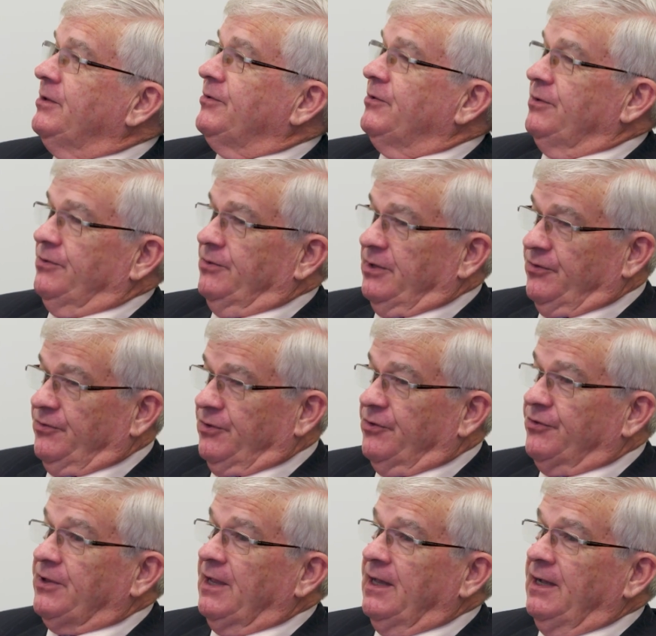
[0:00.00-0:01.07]
Brian
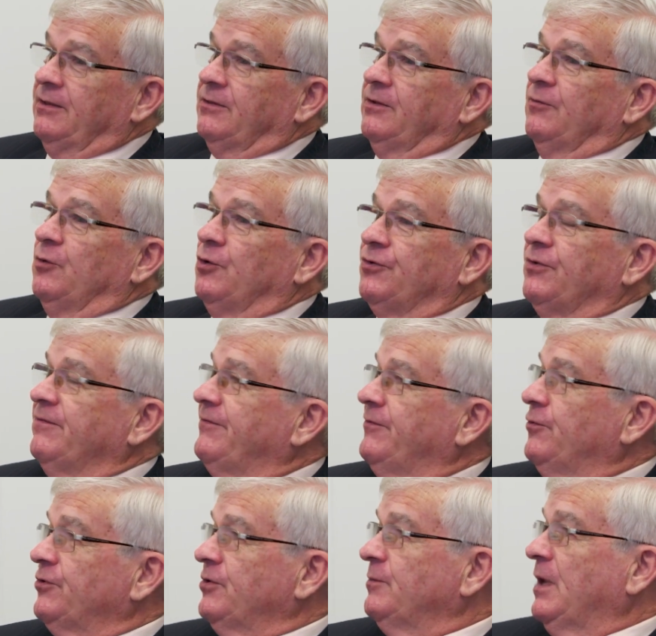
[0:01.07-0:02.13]
Burston was once
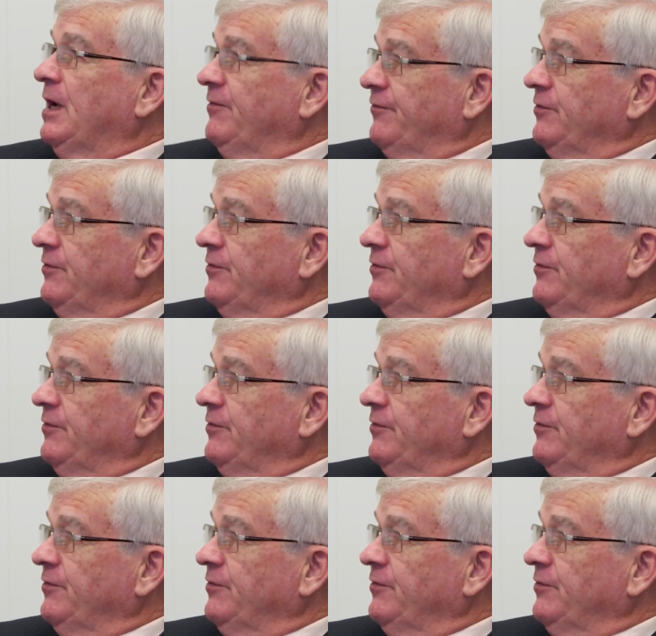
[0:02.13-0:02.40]
sacked from One